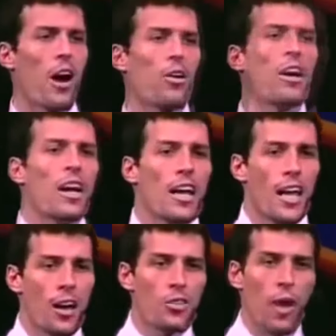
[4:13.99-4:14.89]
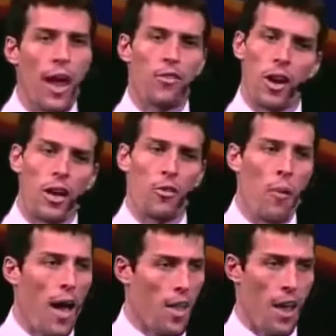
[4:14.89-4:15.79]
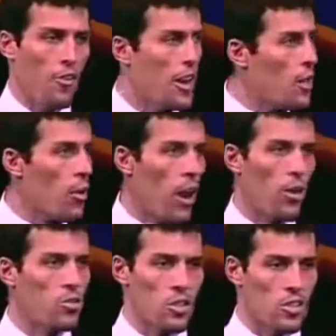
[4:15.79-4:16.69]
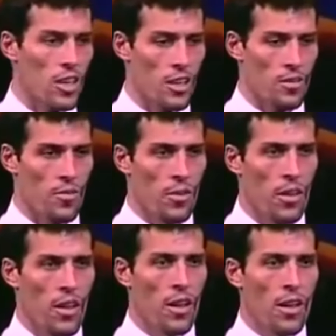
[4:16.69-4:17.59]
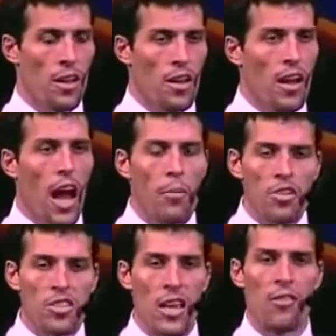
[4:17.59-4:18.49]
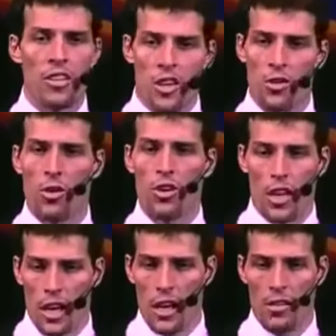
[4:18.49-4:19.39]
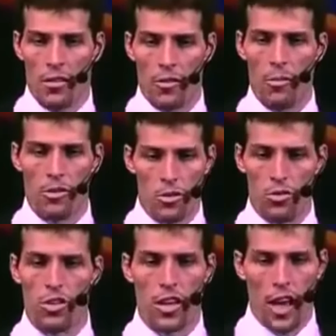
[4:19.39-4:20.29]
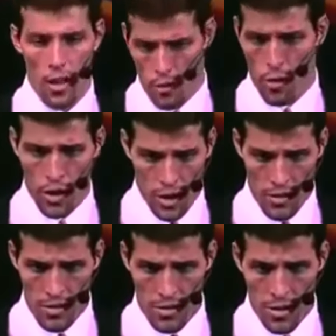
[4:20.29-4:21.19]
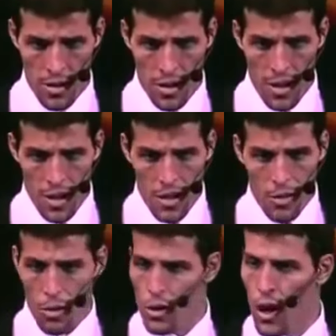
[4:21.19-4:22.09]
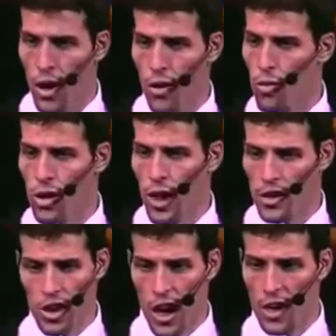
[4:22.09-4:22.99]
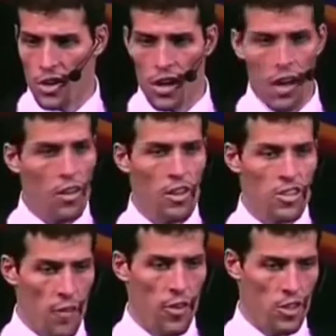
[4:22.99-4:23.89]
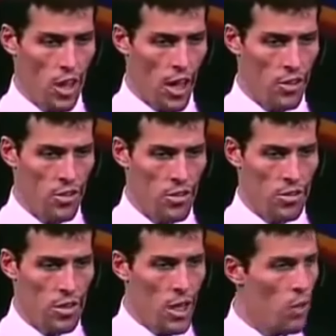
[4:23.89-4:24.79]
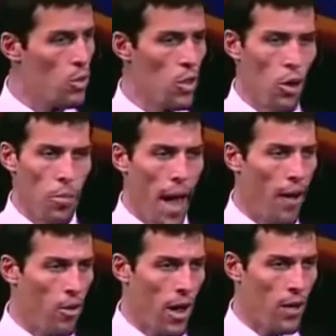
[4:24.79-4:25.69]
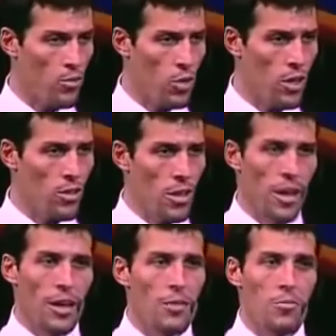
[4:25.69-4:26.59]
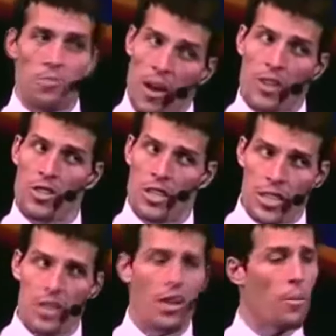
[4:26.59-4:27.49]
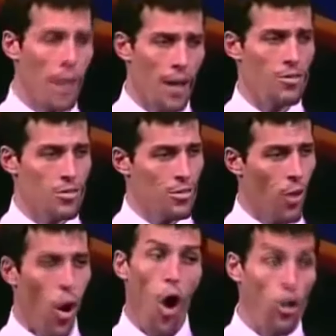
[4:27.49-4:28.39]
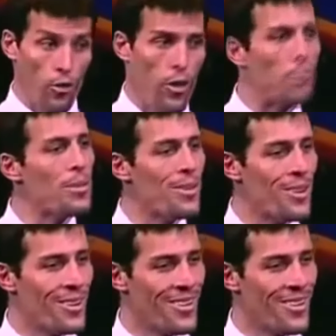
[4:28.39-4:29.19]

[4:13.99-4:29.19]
No. Here's what I've created for my life, and anyone I know succeeded. I'm a 17-year-old kid from Azusa, California, with no real education other than self-education, with no background, with parents that did their best, all of them,